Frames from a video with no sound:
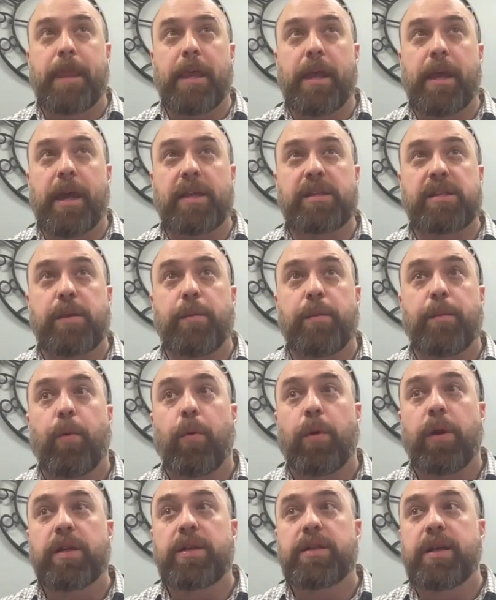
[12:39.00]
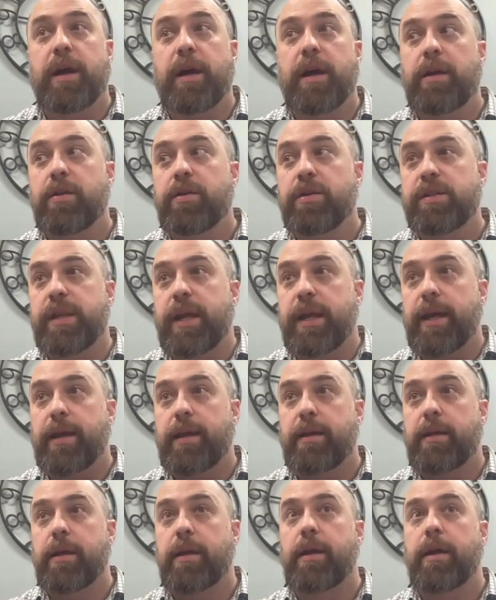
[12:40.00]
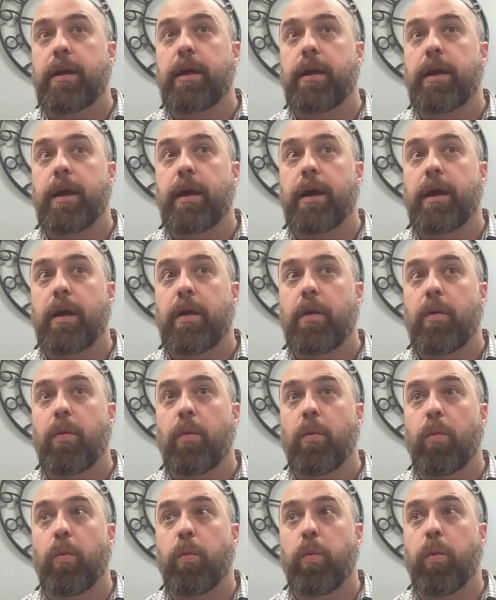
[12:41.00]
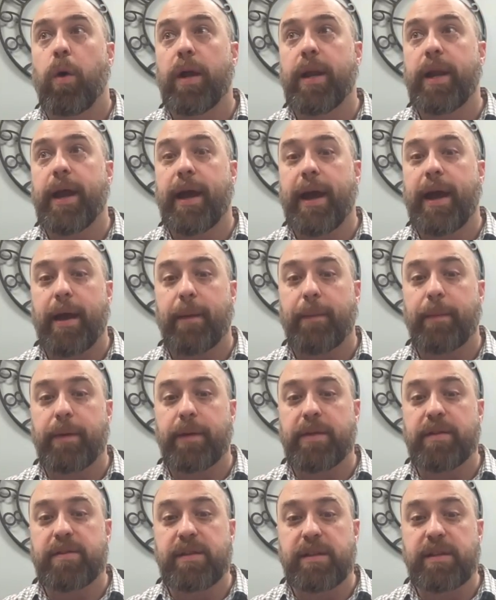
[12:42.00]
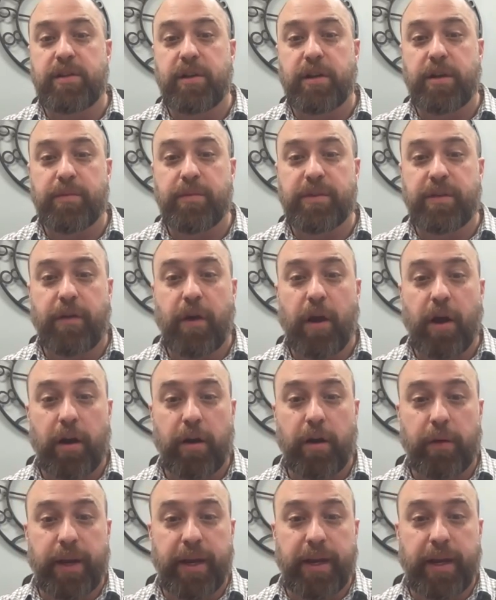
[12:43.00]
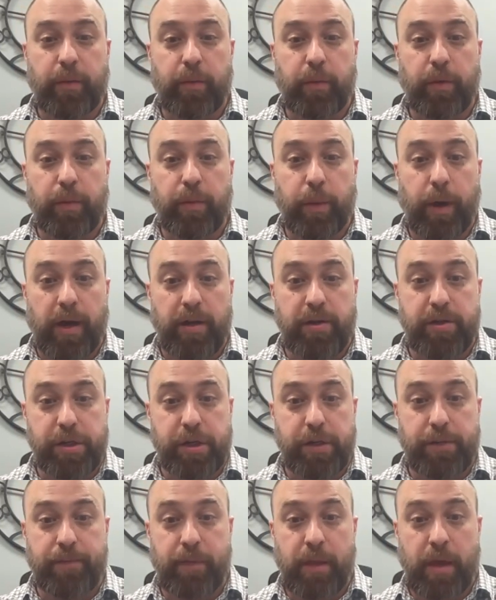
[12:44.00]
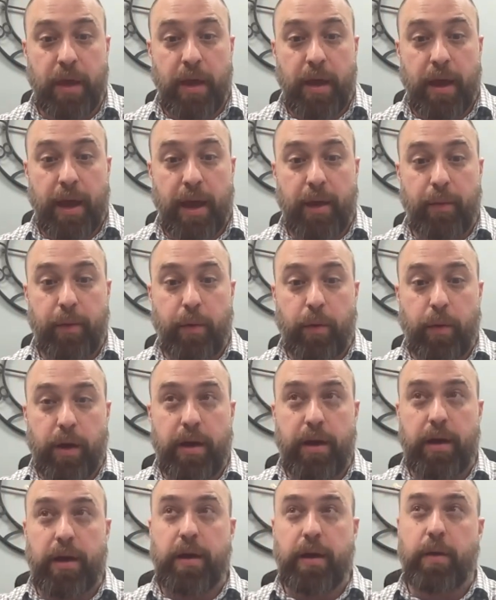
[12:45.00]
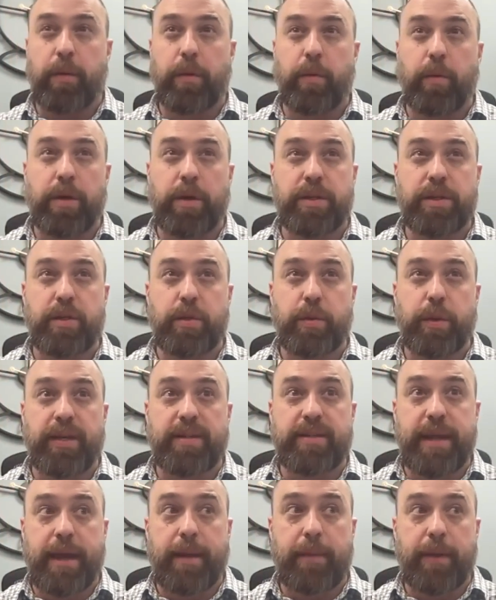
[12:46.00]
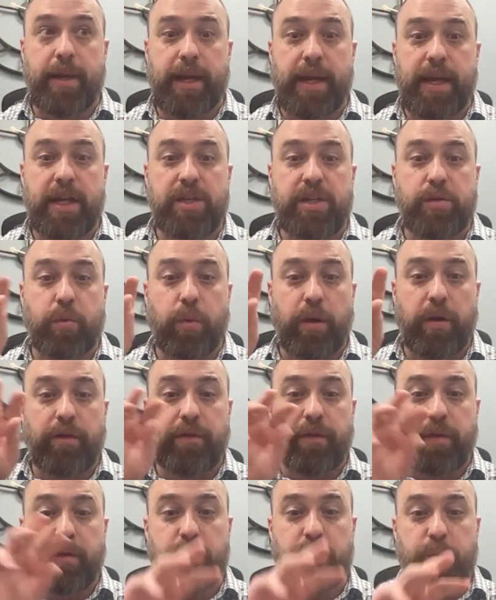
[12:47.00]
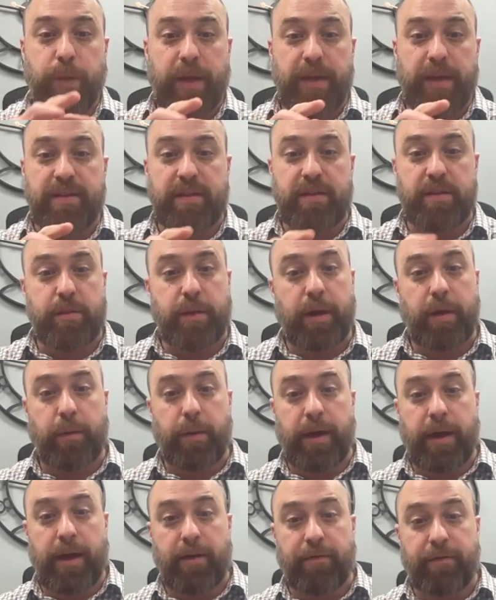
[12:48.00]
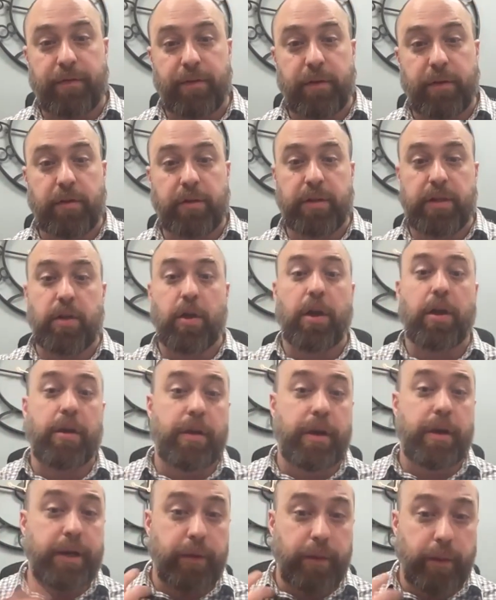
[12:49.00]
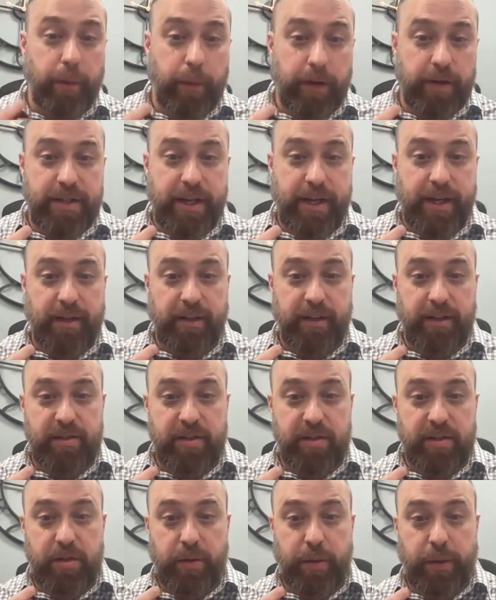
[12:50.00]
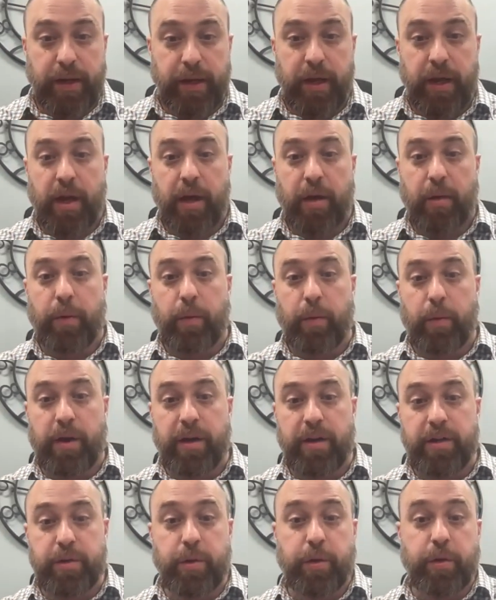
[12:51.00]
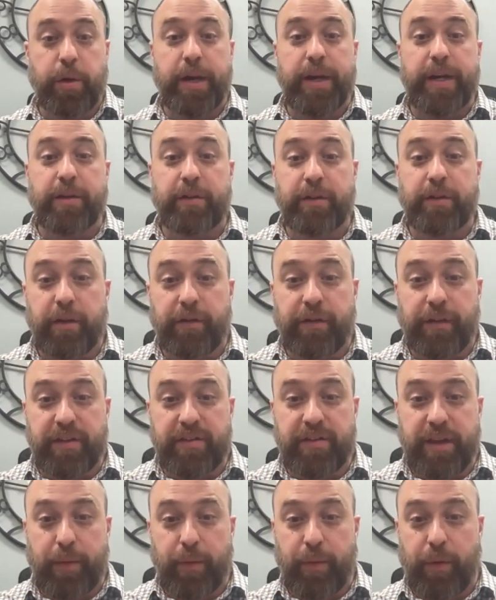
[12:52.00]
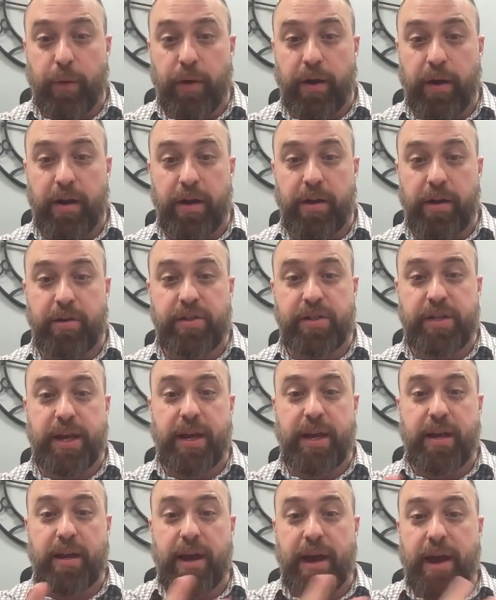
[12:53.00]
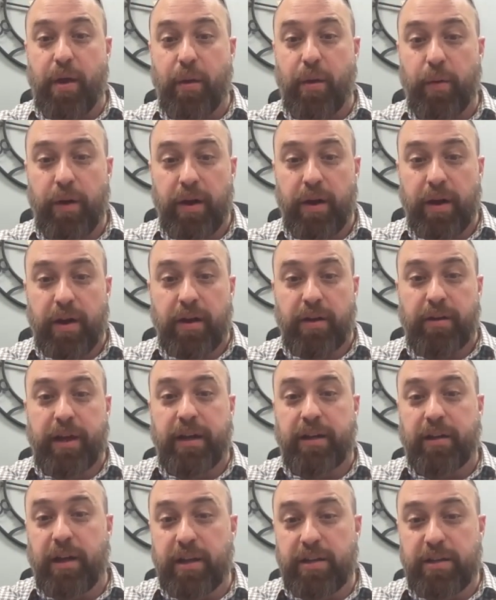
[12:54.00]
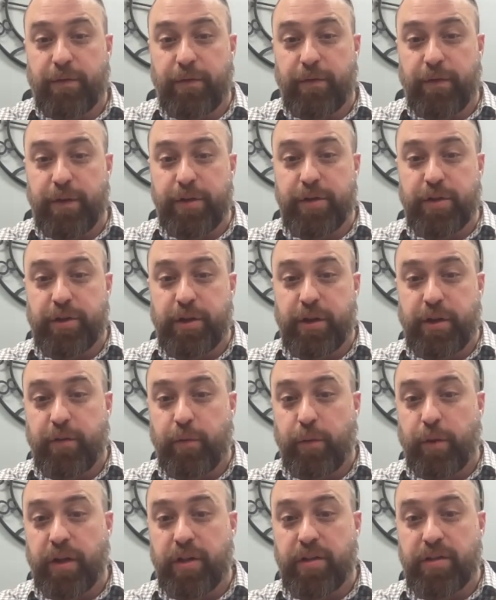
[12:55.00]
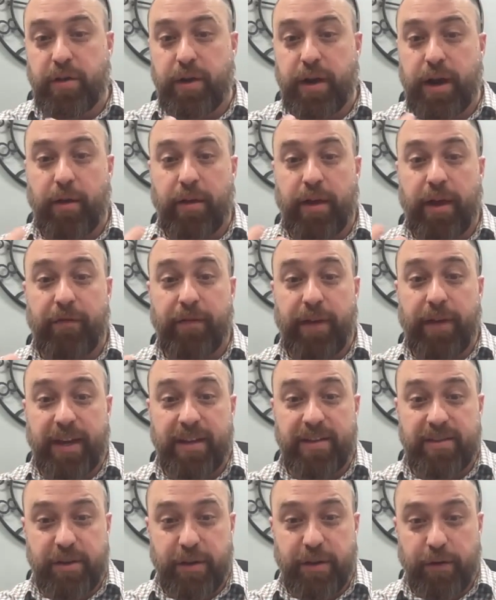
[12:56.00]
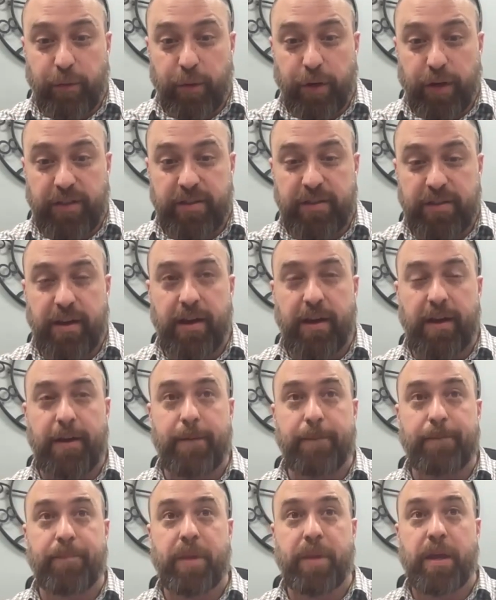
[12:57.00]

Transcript: it's important to understand what happens in terms of heart rate with posture, and we want to examine each one of those places, right? We have the artery, we want to take a listen to it. We want to do a cranial nerve exam, we want to understand how that glossopharyngeal nerve works or how that vagus nerve works, and